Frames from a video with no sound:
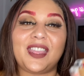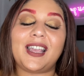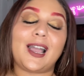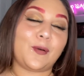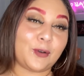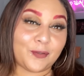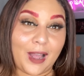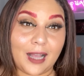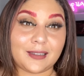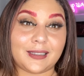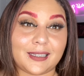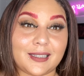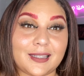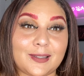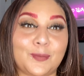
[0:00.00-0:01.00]
I would rock
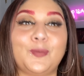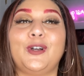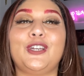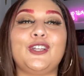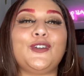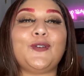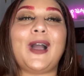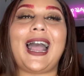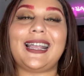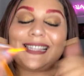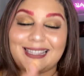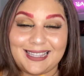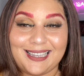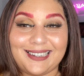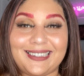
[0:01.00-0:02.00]
this. What do you guys
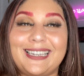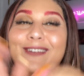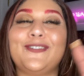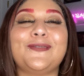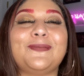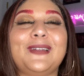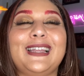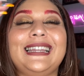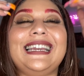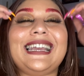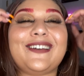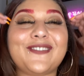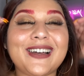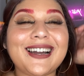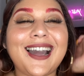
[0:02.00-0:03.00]
think? Leave
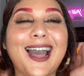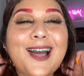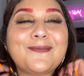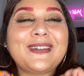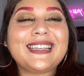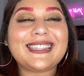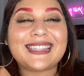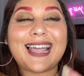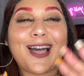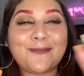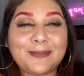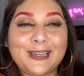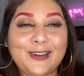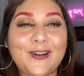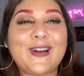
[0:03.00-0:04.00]
a comment down
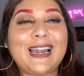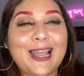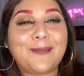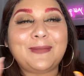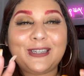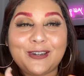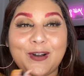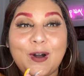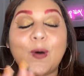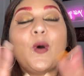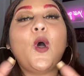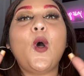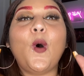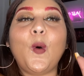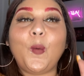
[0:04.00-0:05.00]
below and let me know
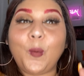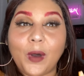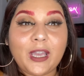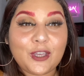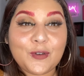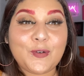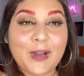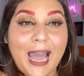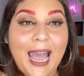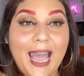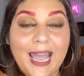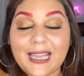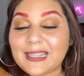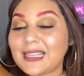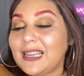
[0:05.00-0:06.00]
what you
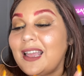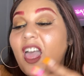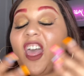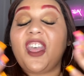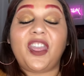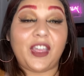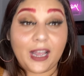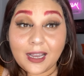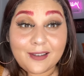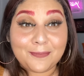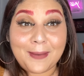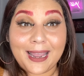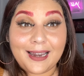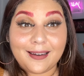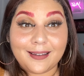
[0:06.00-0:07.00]
guys think of
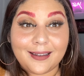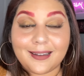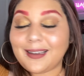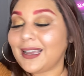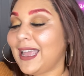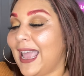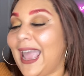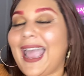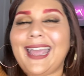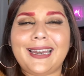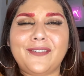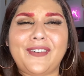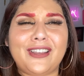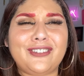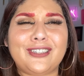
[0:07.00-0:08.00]
my look and
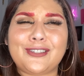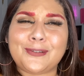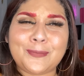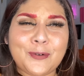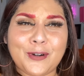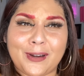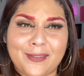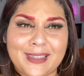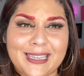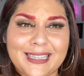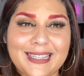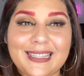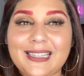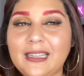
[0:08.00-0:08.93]
if I should do more of these.